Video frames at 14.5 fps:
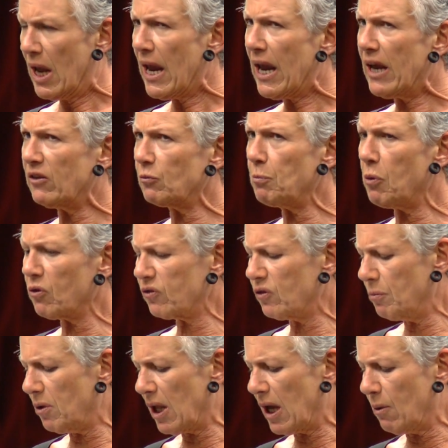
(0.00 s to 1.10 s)
It's
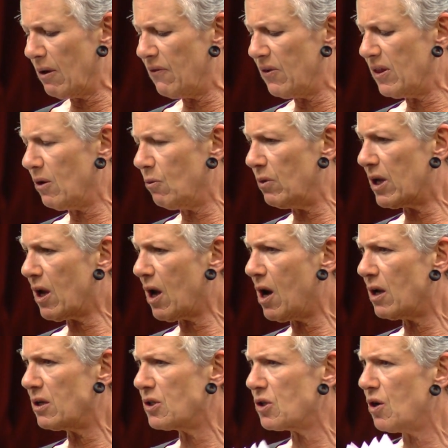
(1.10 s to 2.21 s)
possible, however, that we
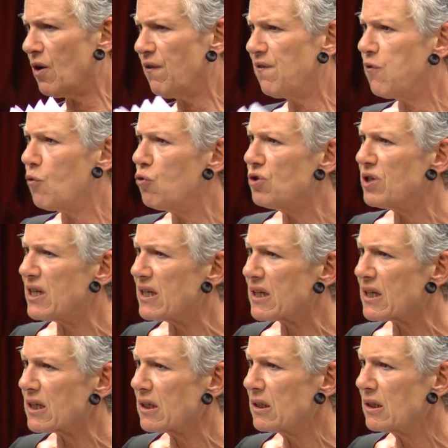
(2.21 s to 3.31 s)
can't afford
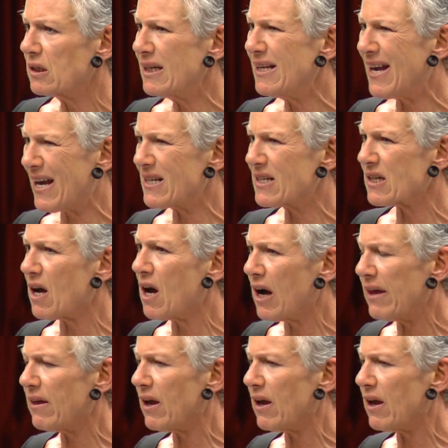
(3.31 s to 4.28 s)
it yet either.